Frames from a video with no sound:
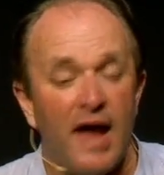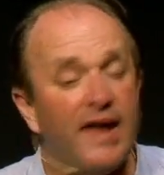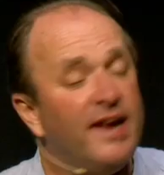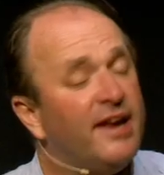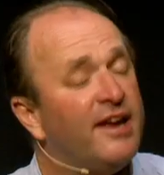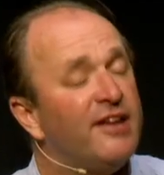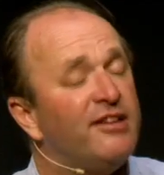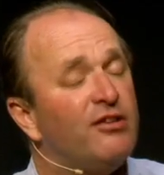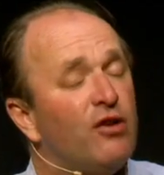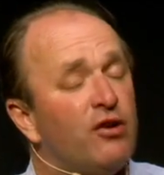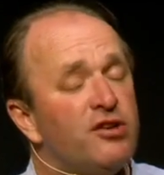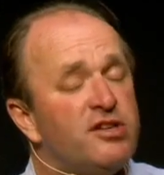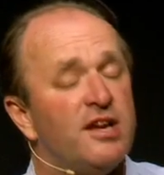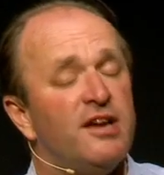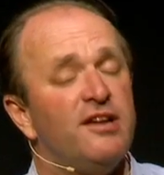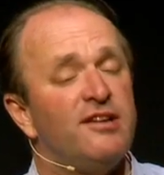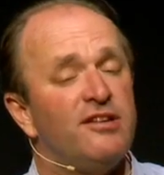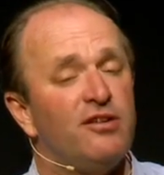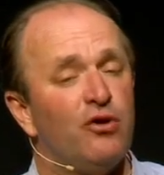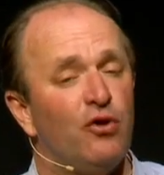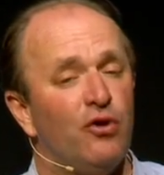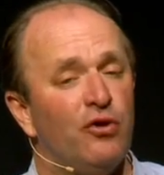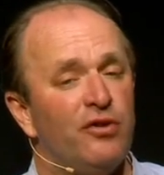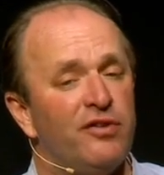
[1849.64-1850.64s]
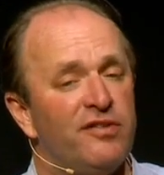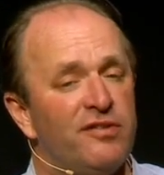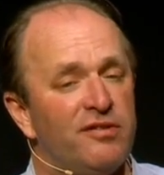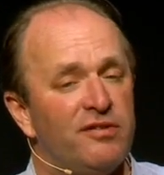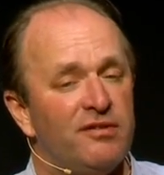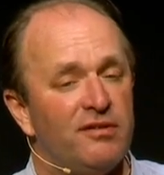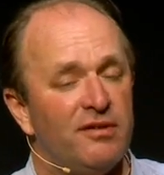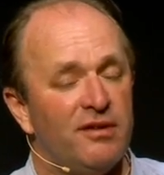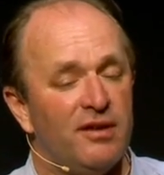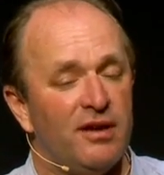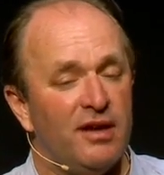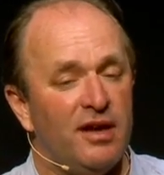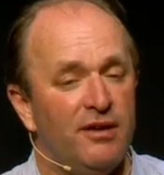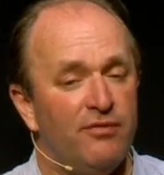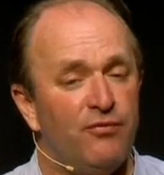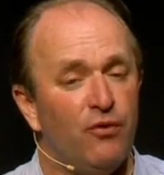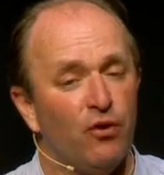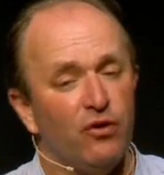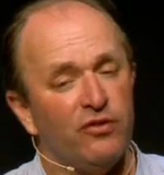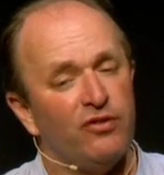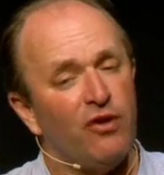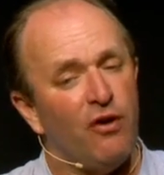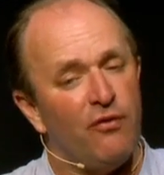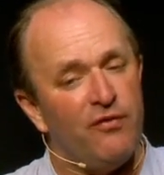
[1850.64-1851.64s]
he gets onto his horse, he
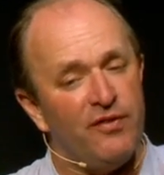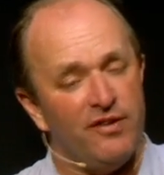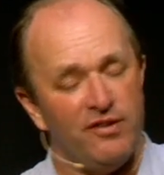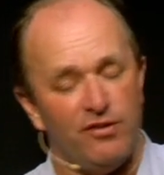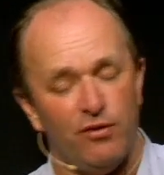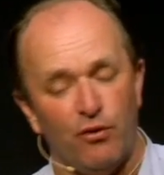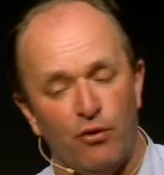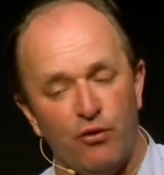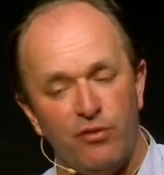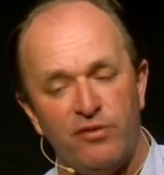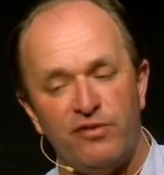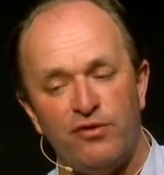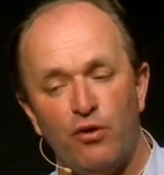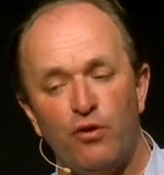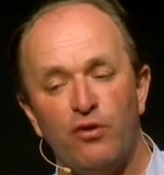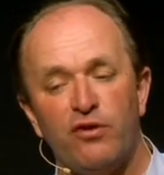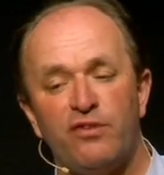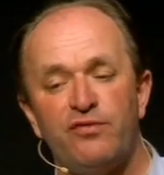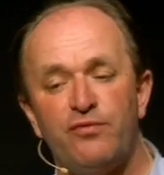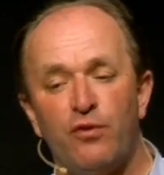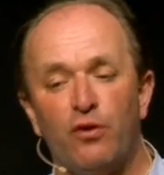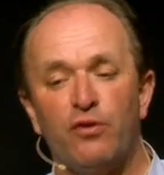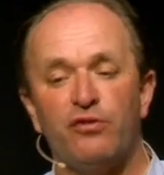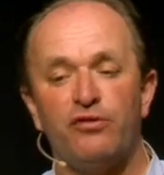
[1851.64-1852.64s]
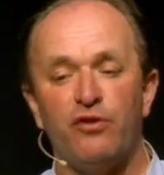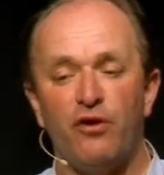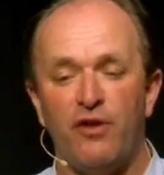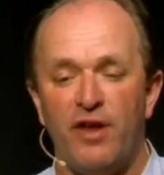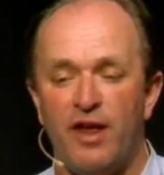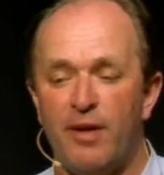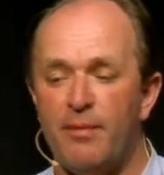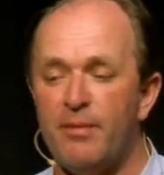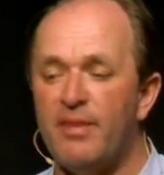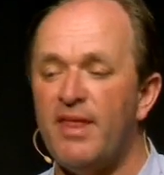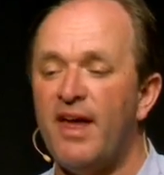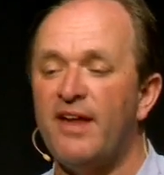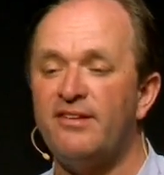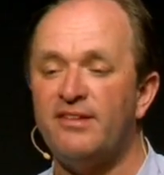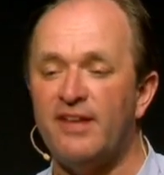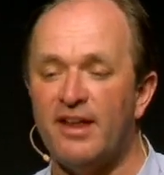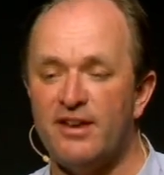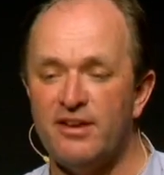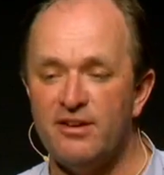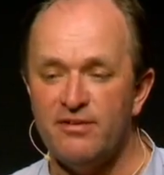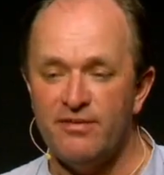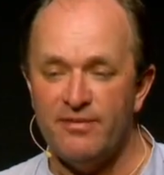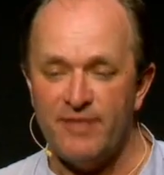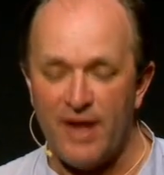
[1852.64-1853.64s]
falls off his horse, the horse falls on him, and that's the
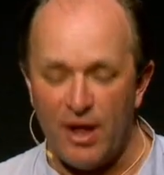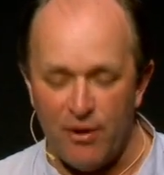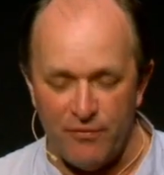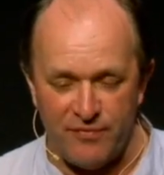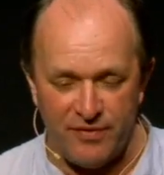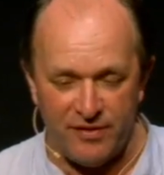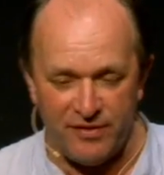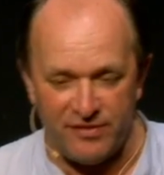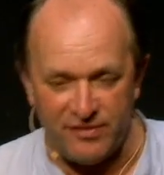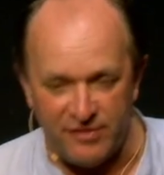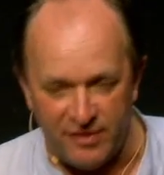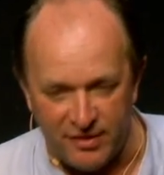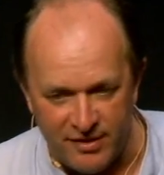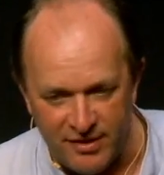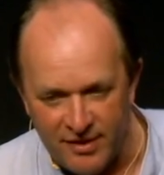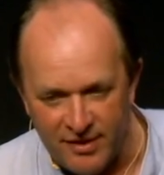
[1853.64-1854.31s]
end of Elphinstone.